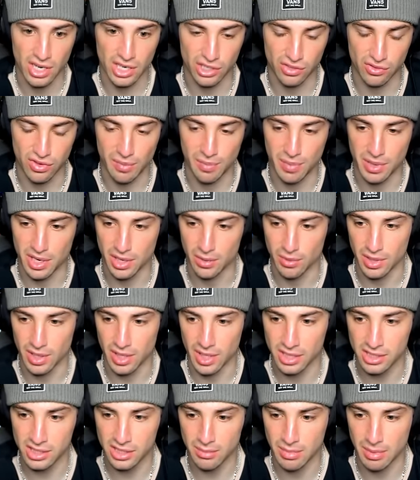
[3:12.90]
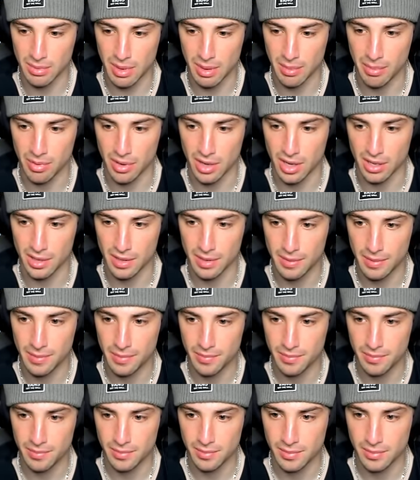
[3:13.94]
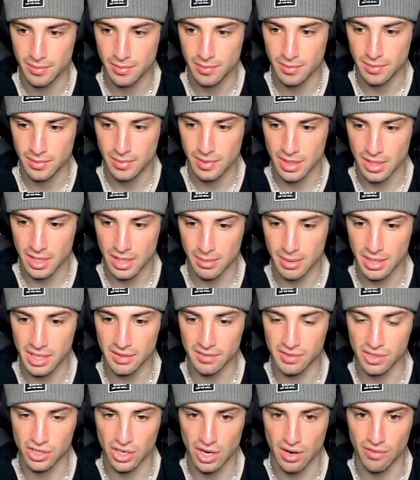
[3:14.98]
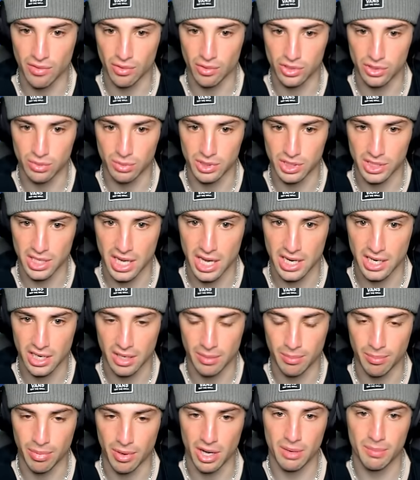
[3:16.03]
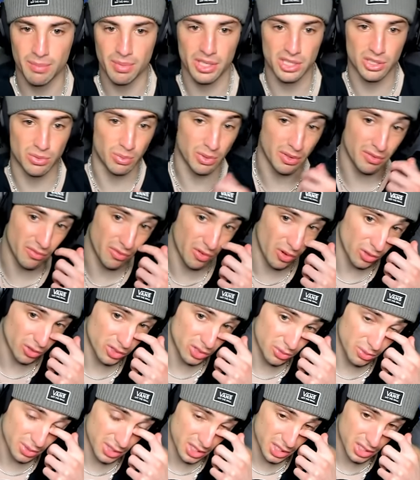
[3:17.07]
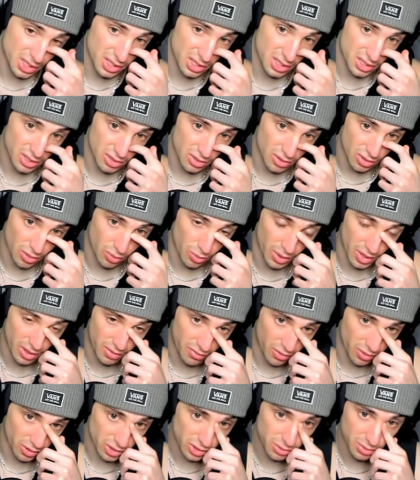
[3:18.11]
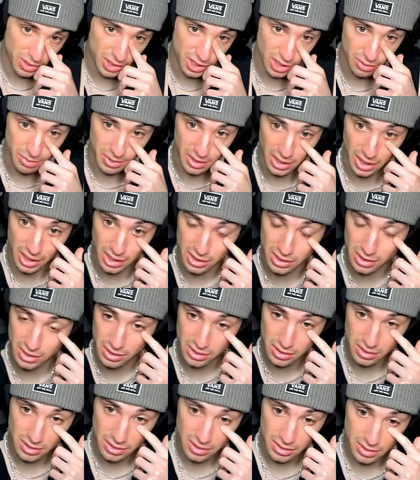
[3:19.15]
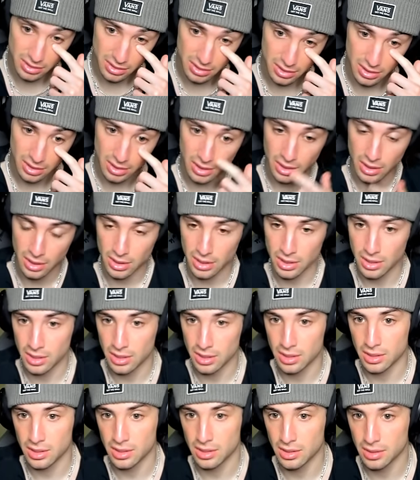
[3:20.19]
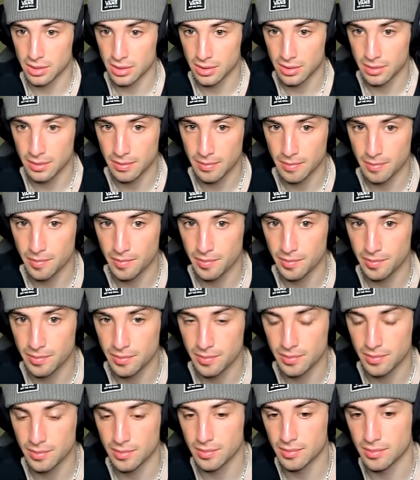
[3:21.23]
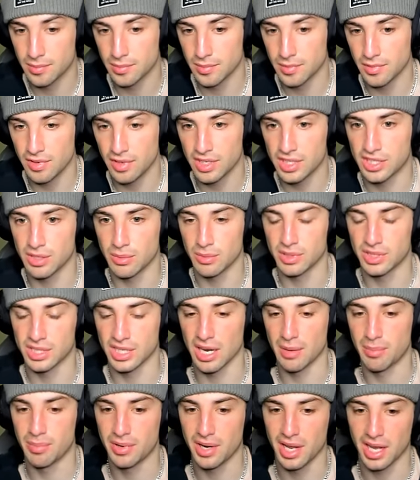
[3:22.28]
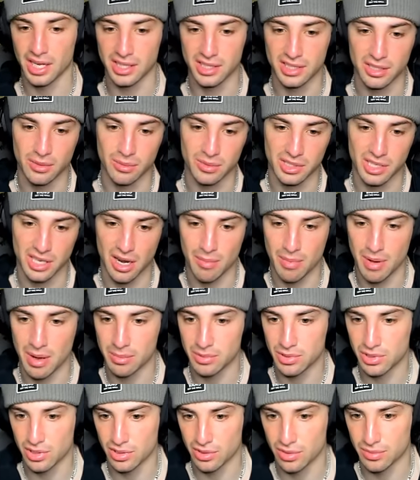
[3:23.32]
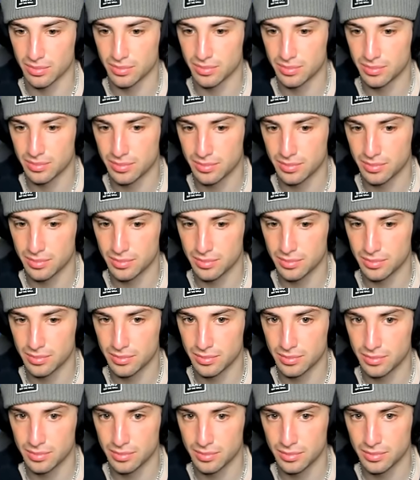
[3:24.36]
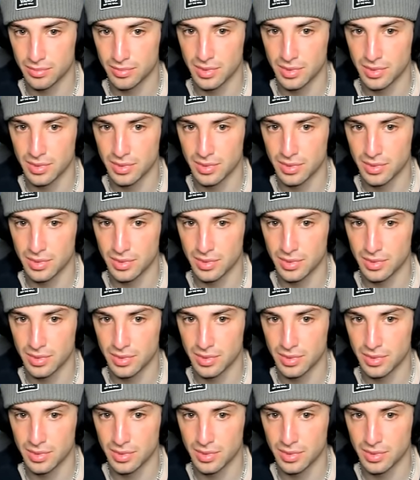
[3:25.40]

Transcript: to just rip into it, and that's gonna be my play. I might even try Volt Switching out of here. Bug Buzz with Volt Switch, or with Volt Switch could be nice. I feel like someone's got to Protect and someone's got to pop Trick Room. I'm